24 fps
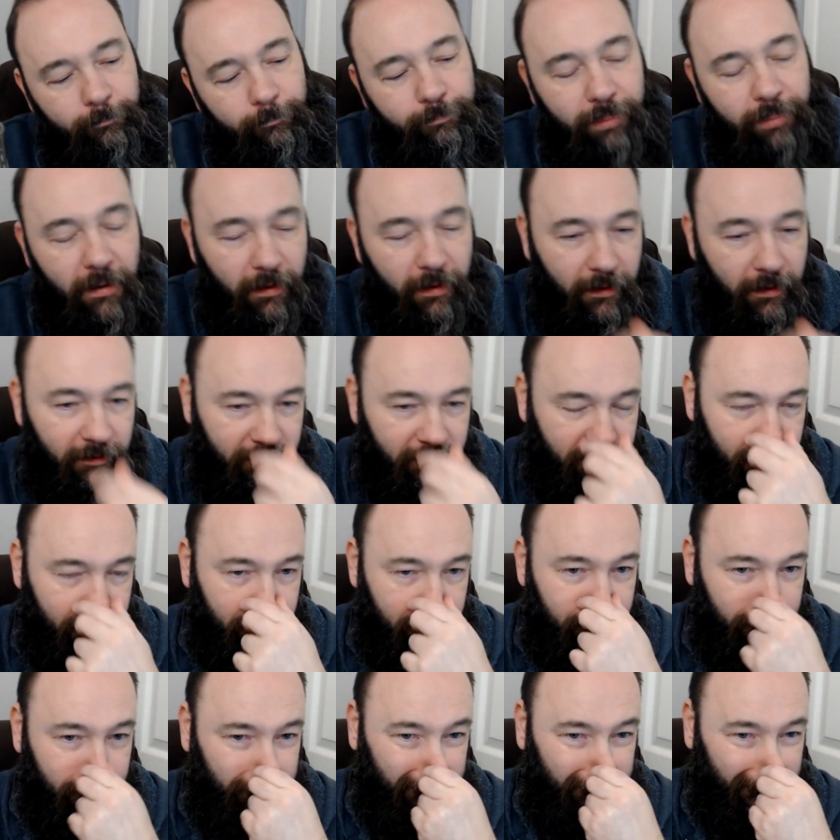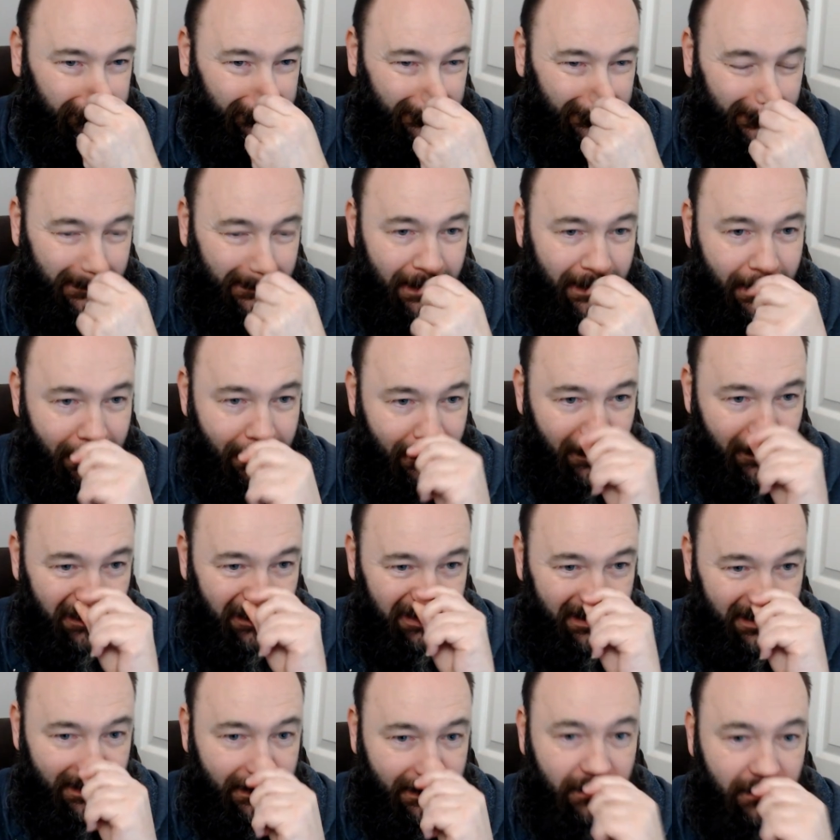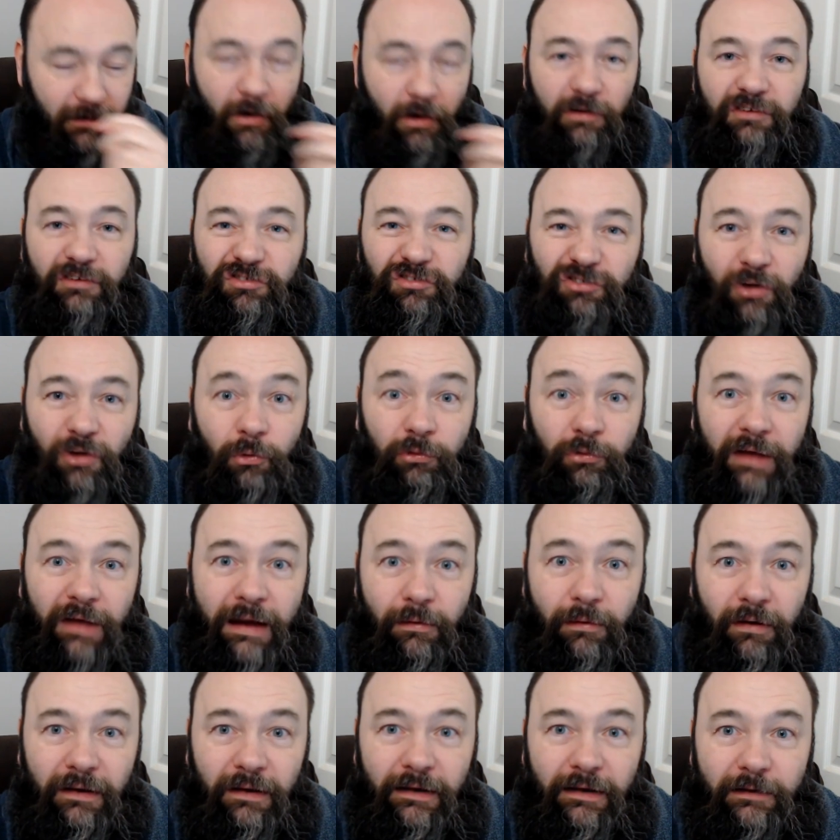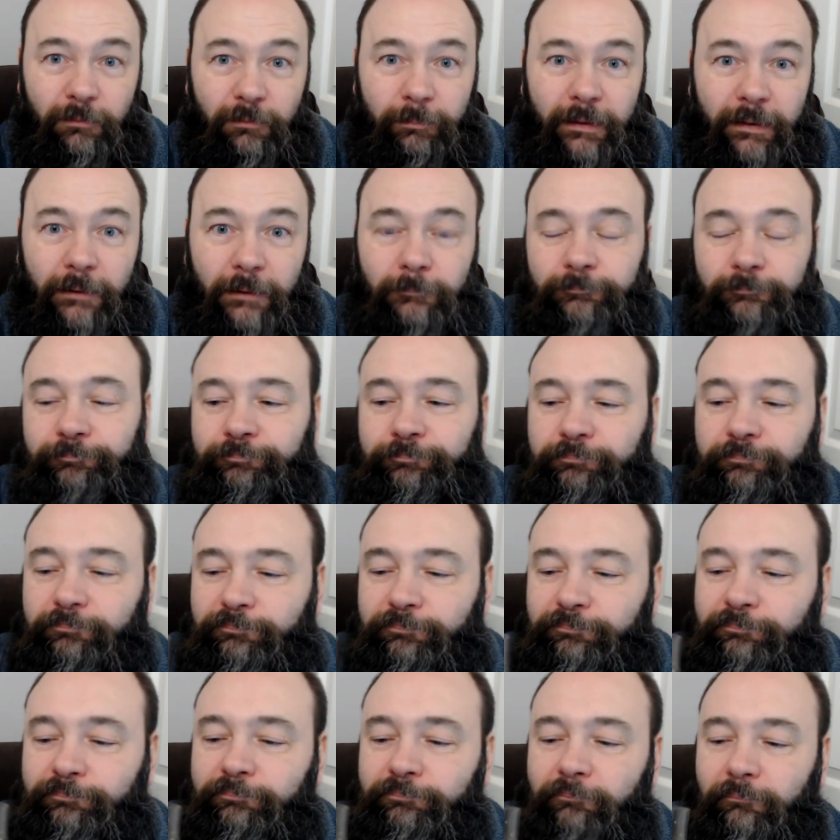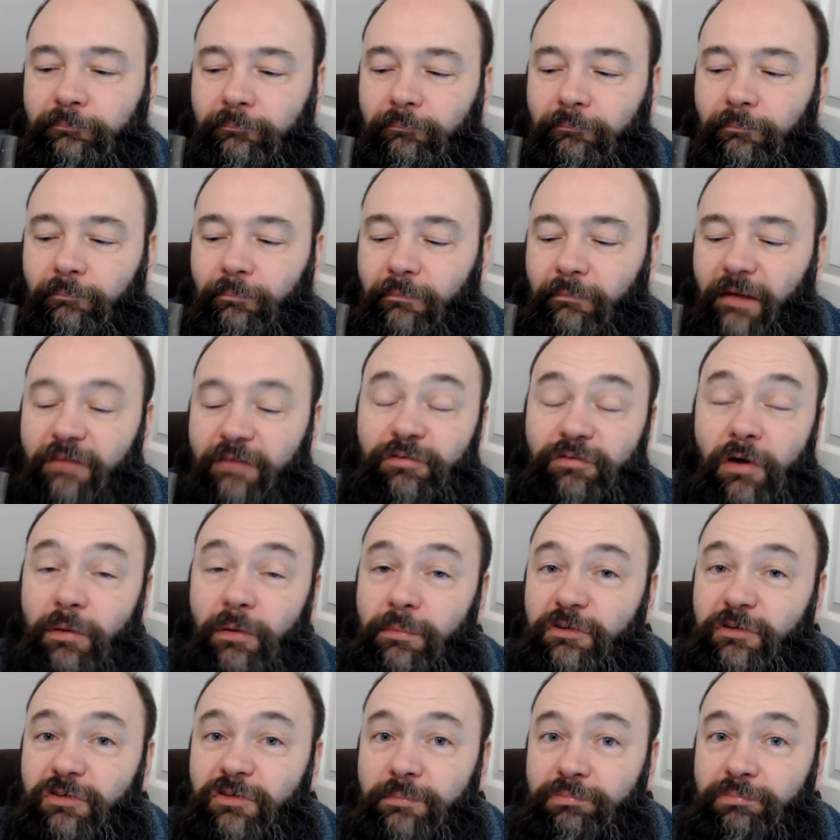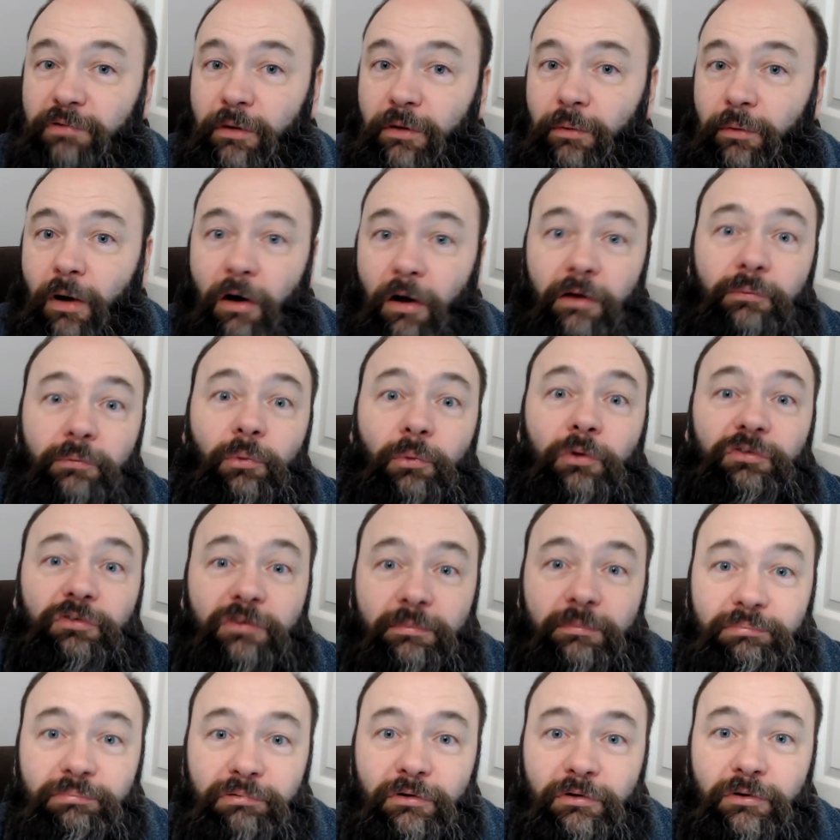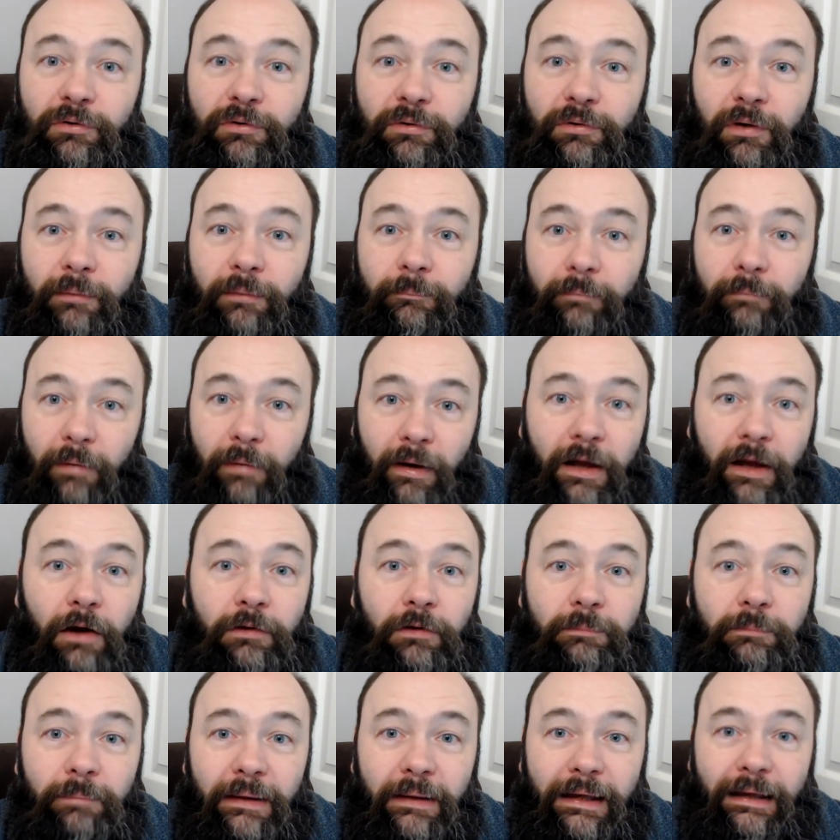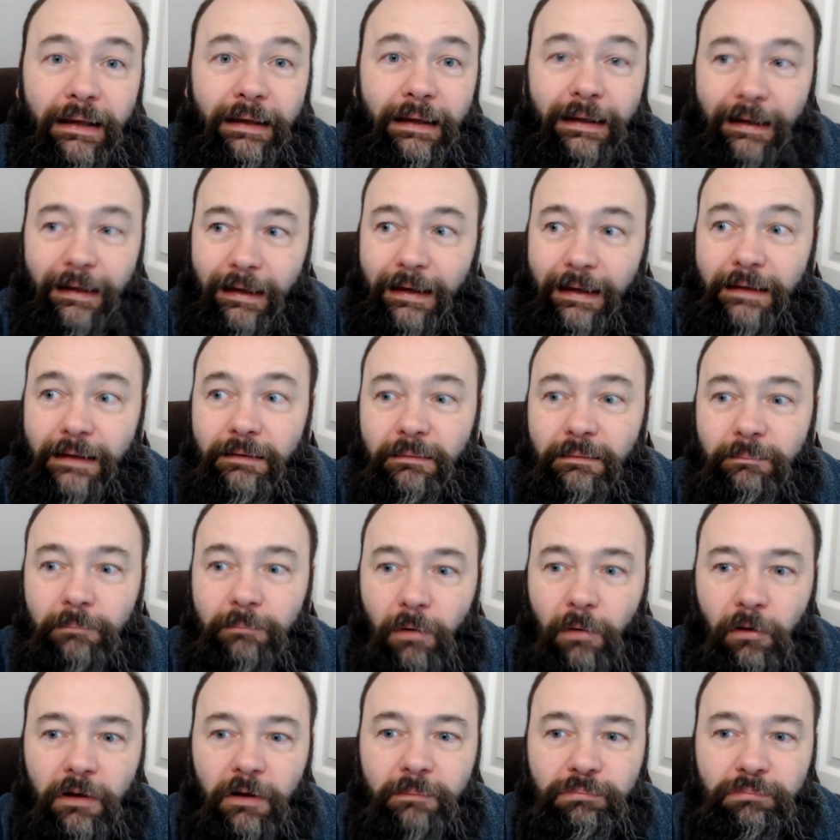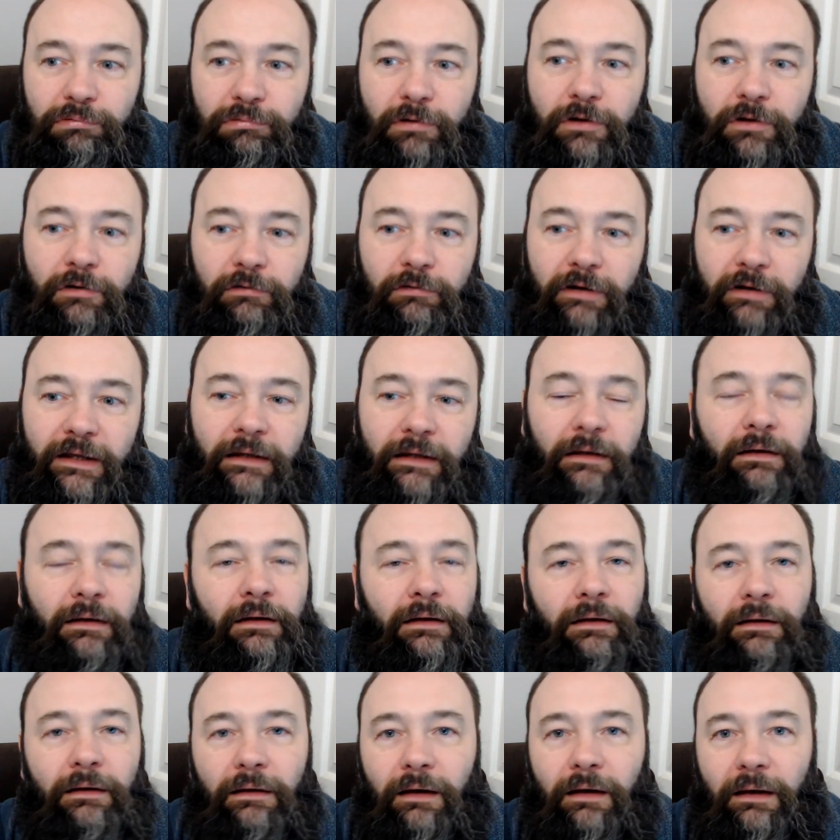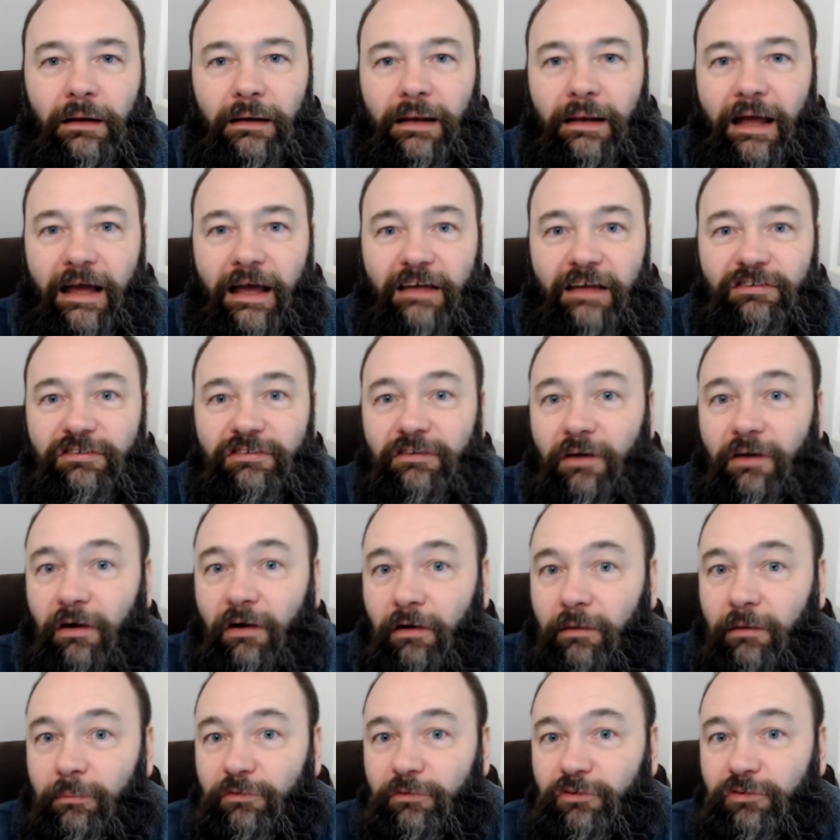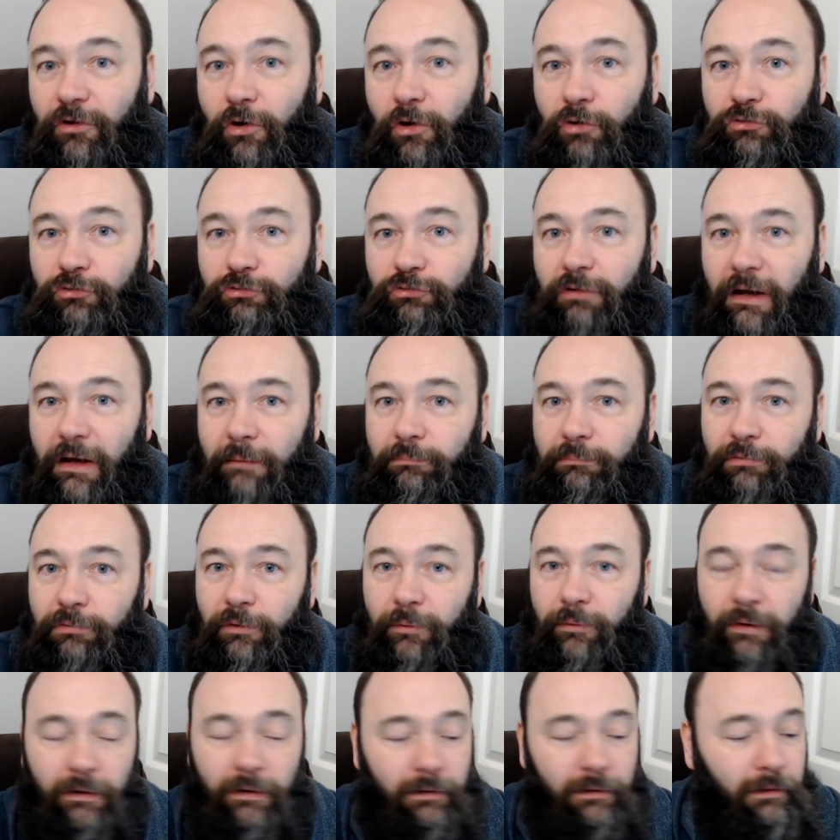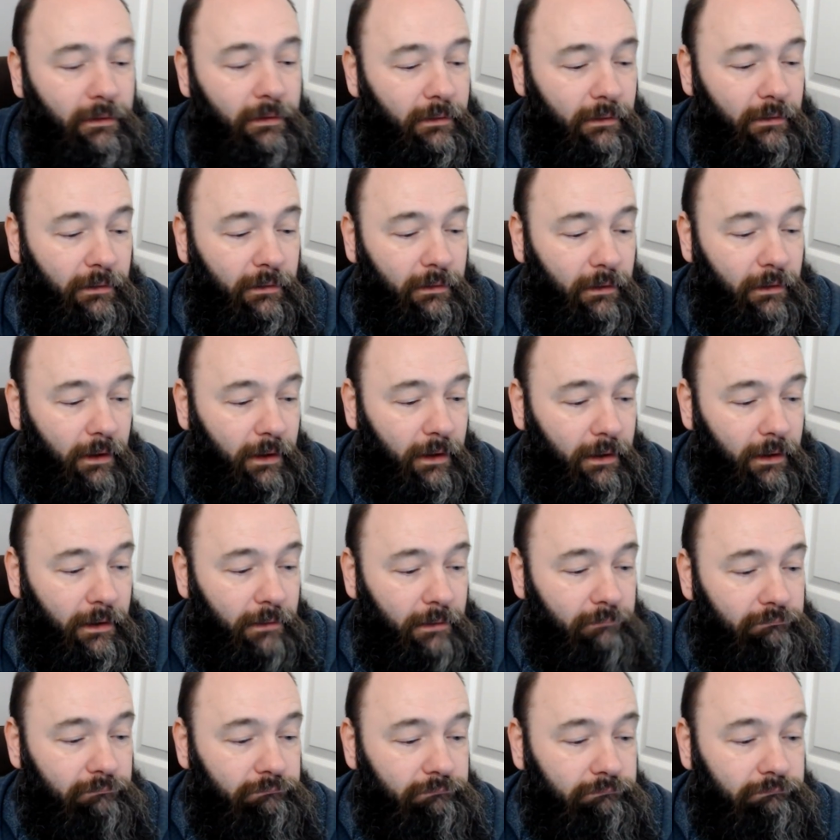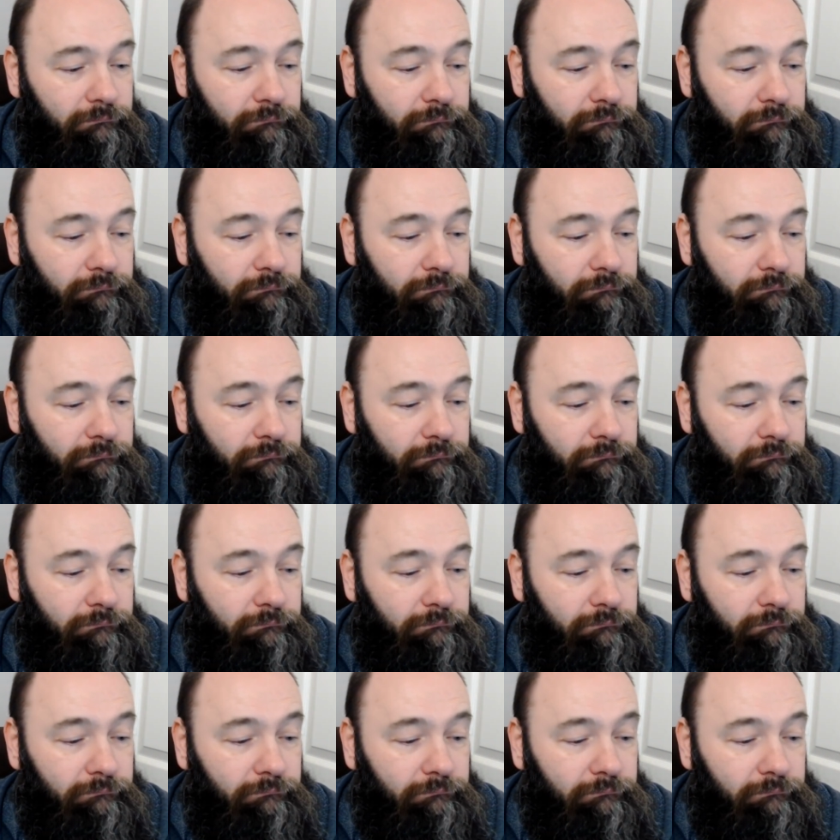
but yeah, I think you kind of sold out a little bit. If I was a brewer, I'd want to brew my own beer in my brewery, unless I was a contract brewer. Um,